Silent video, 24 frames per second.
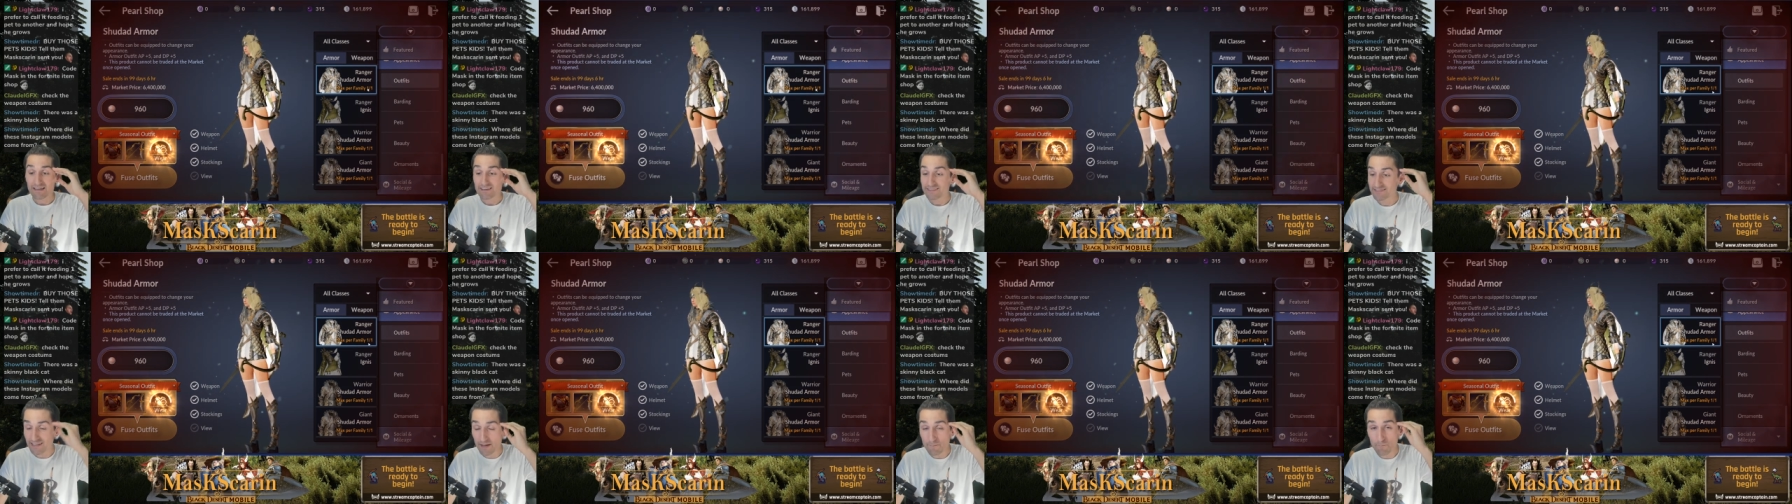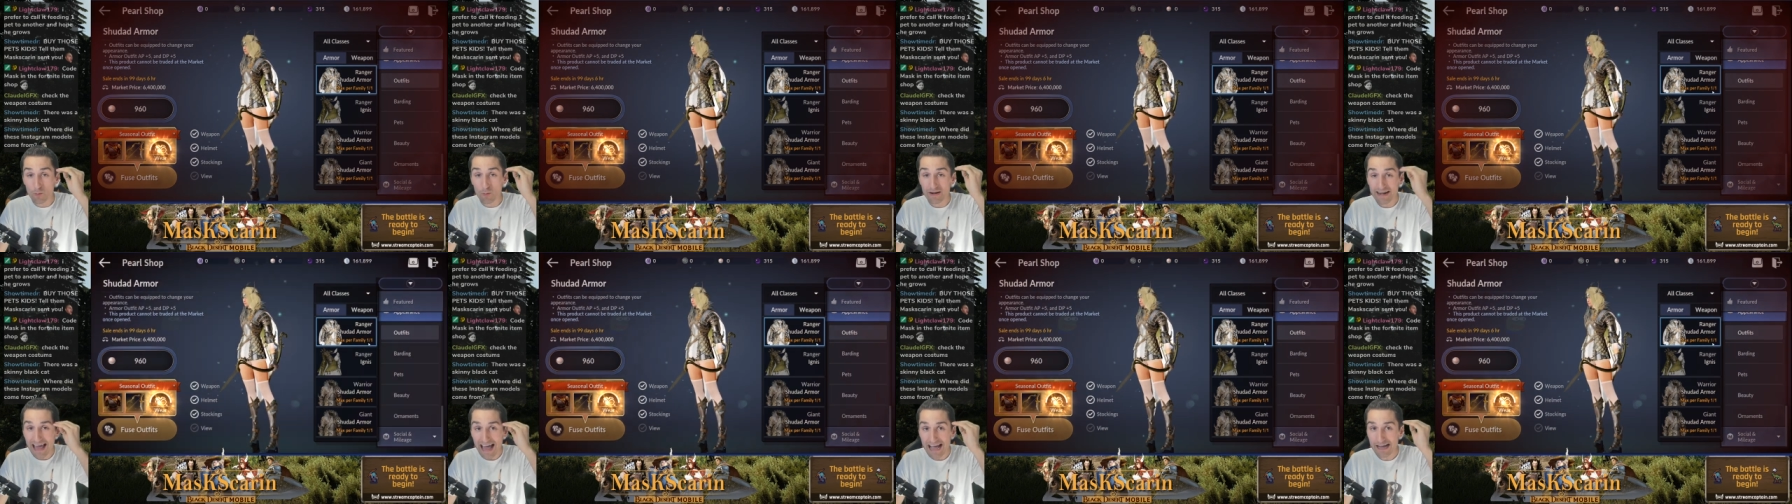
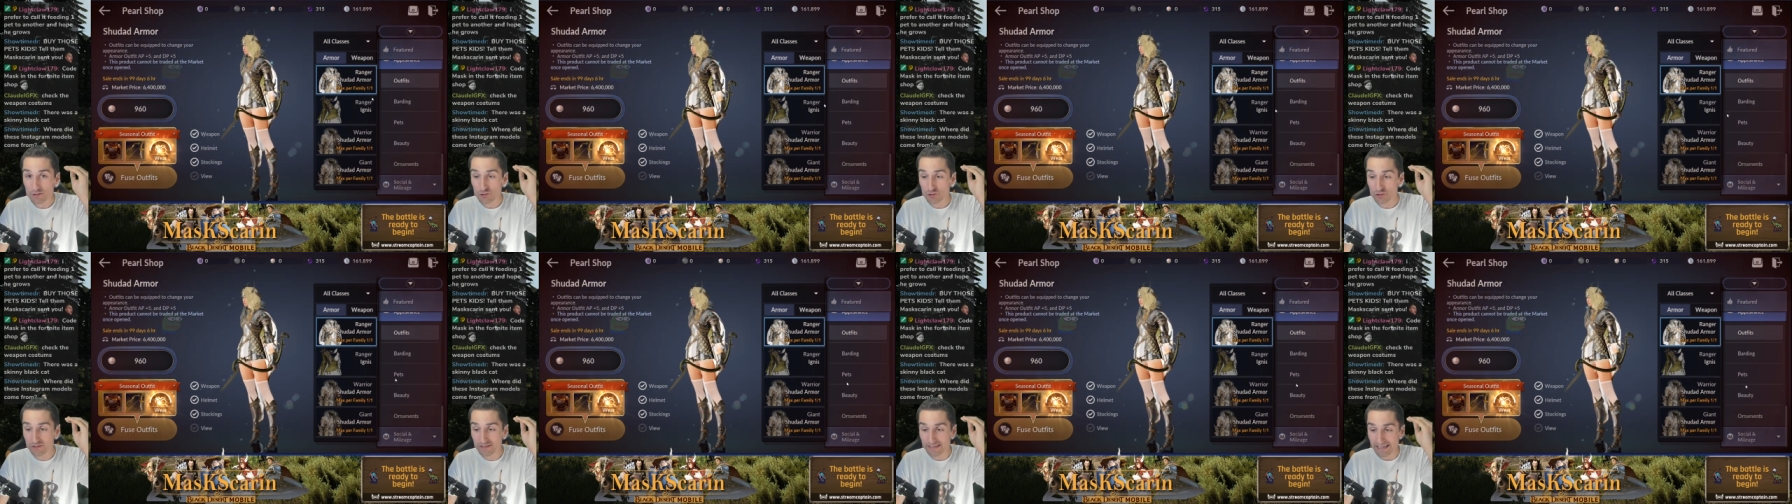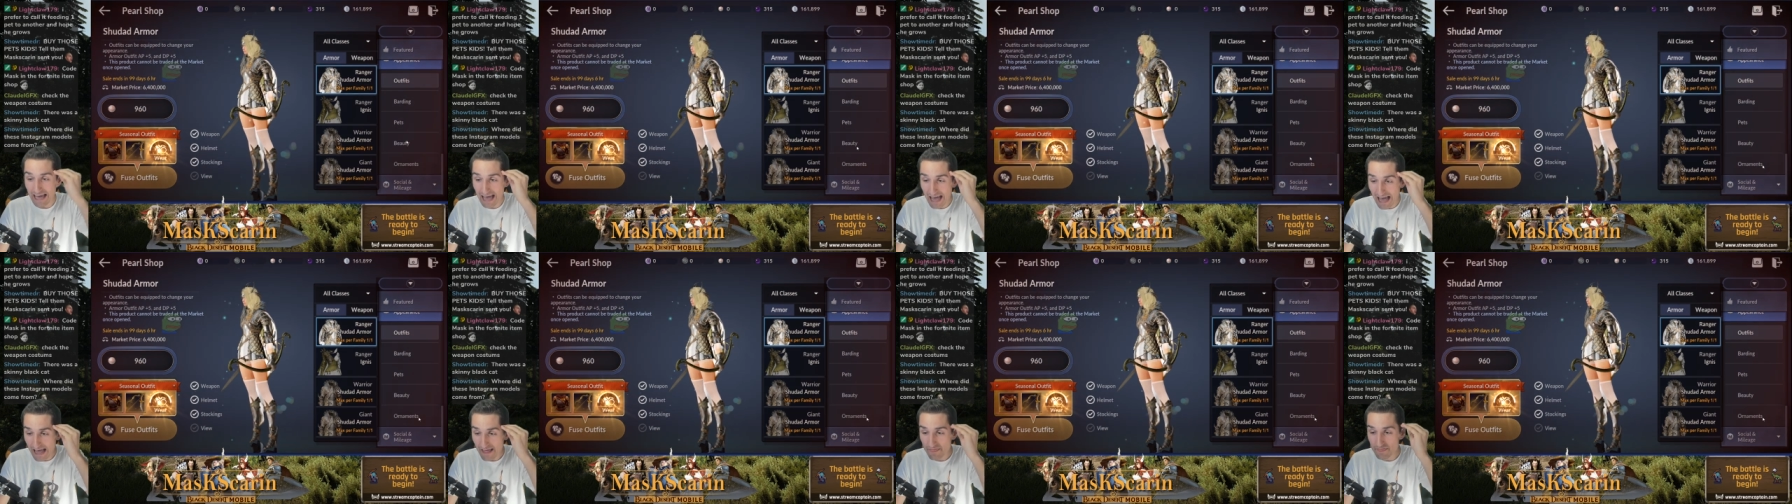Someone actually
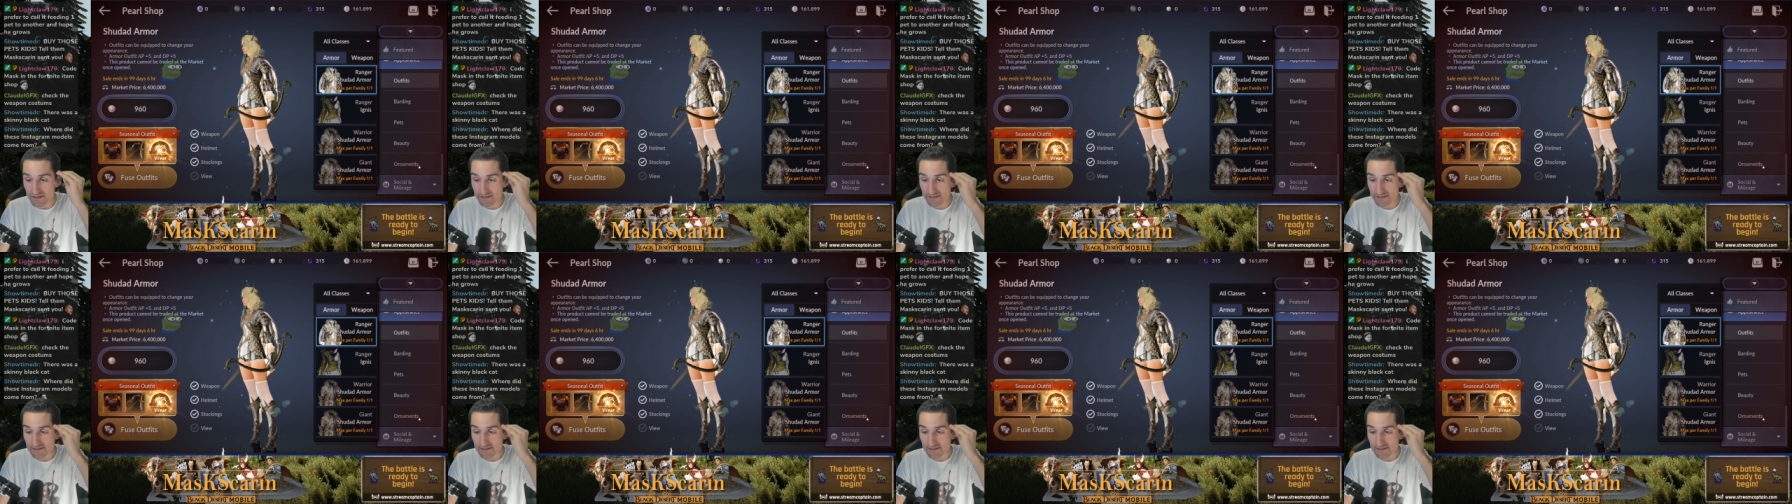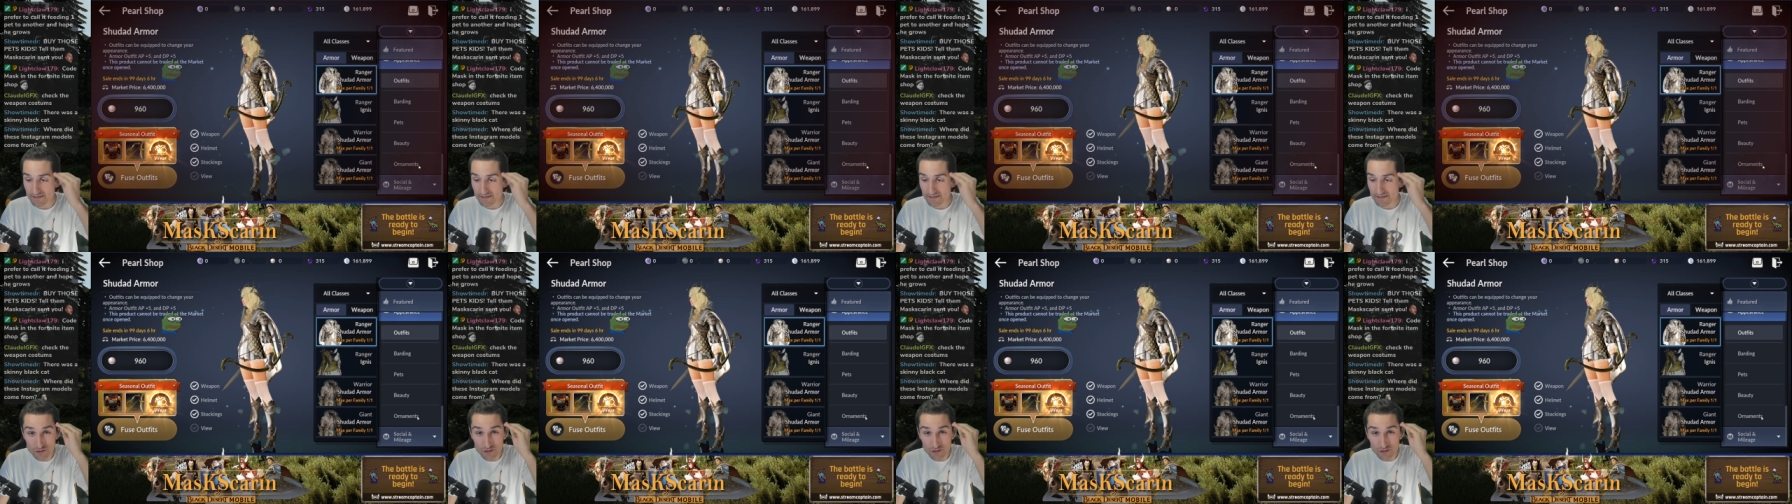had this
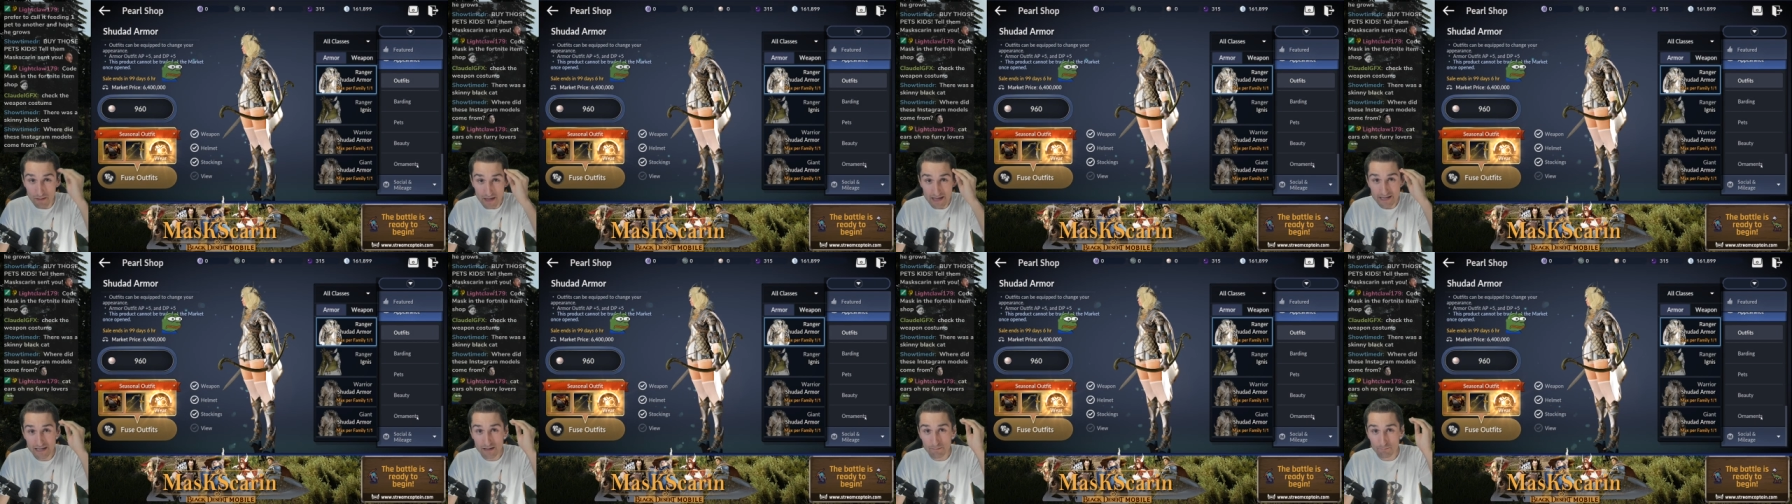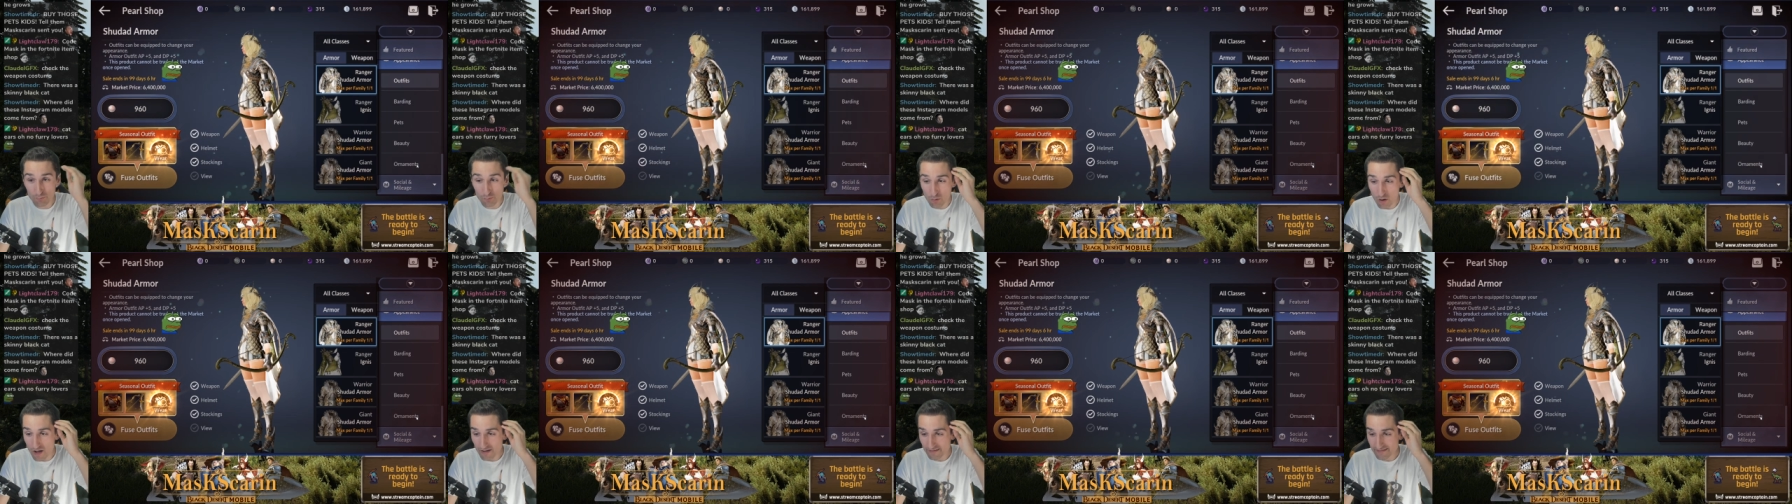decision making
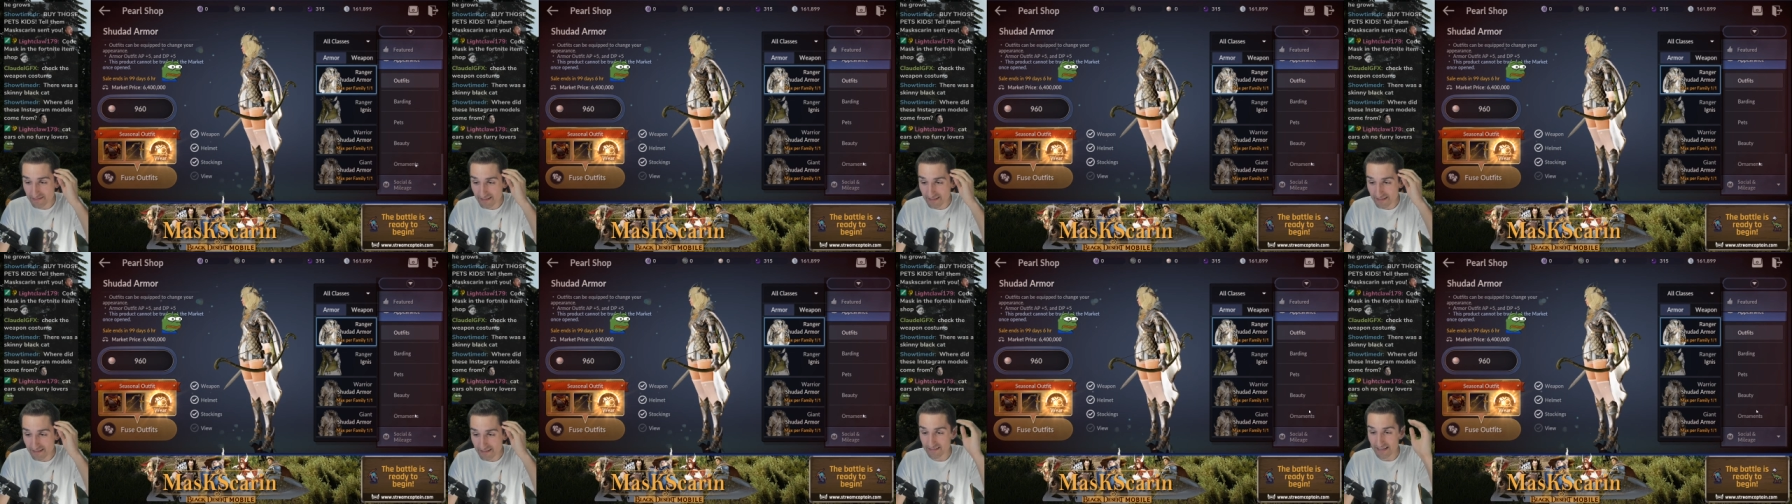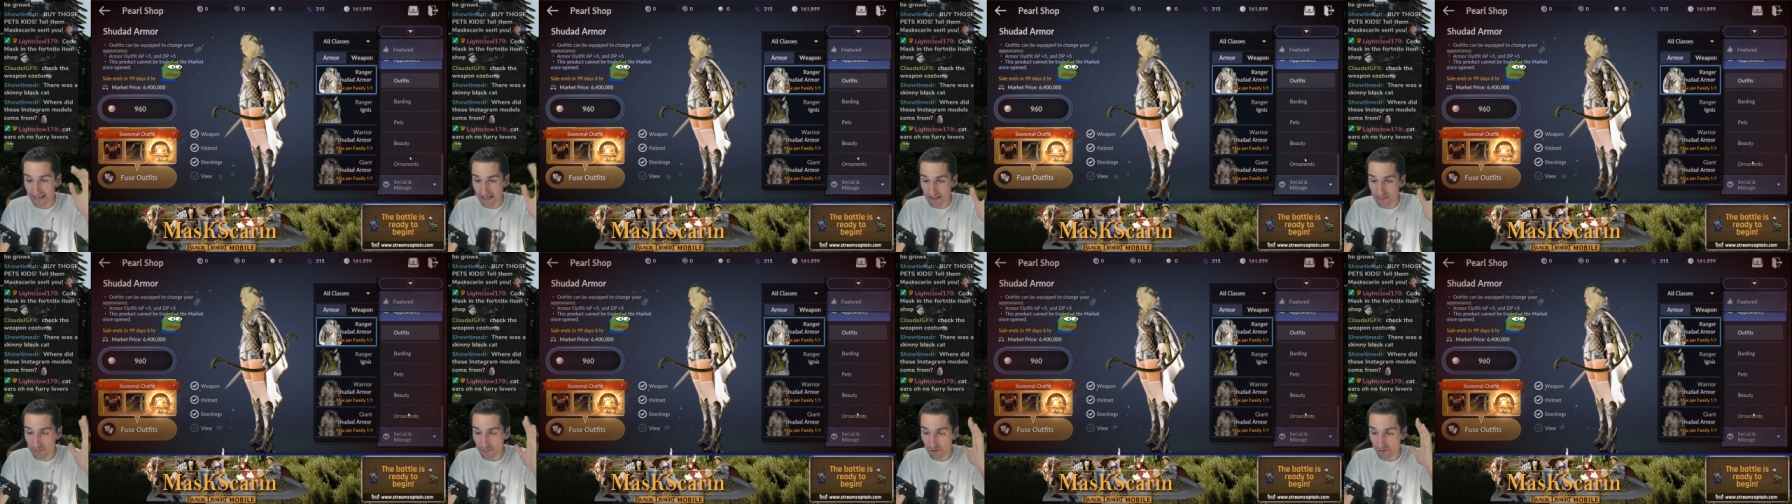process
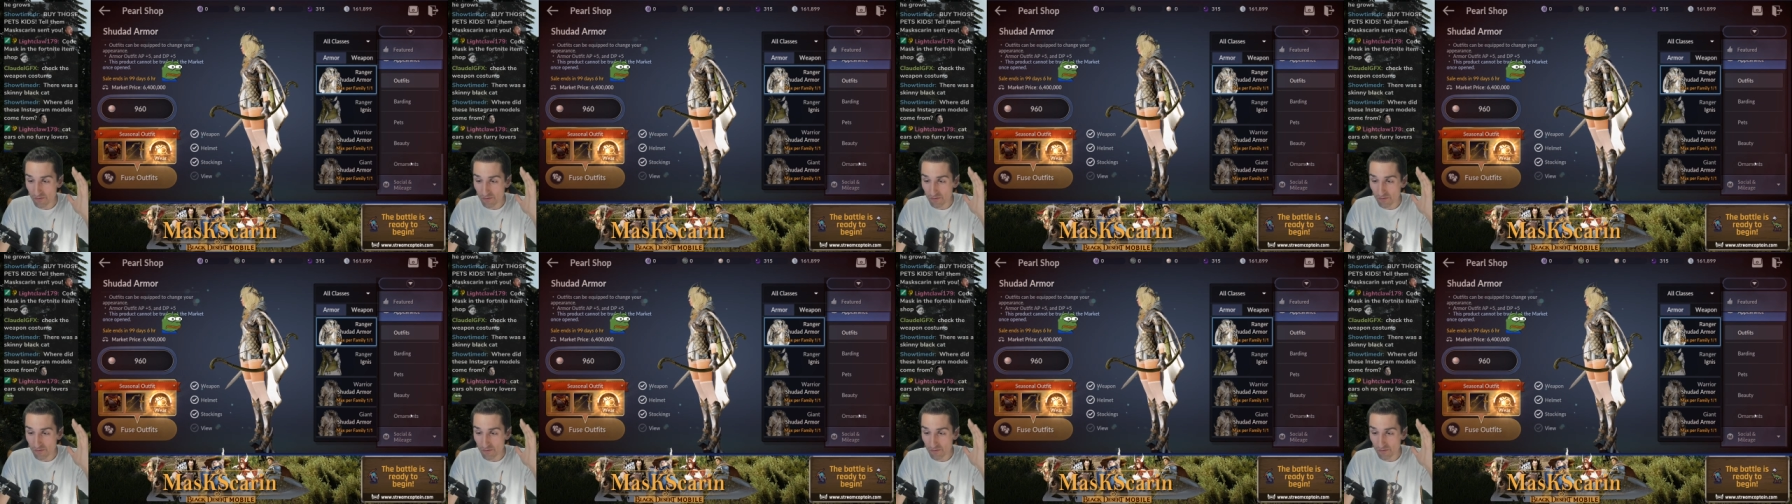in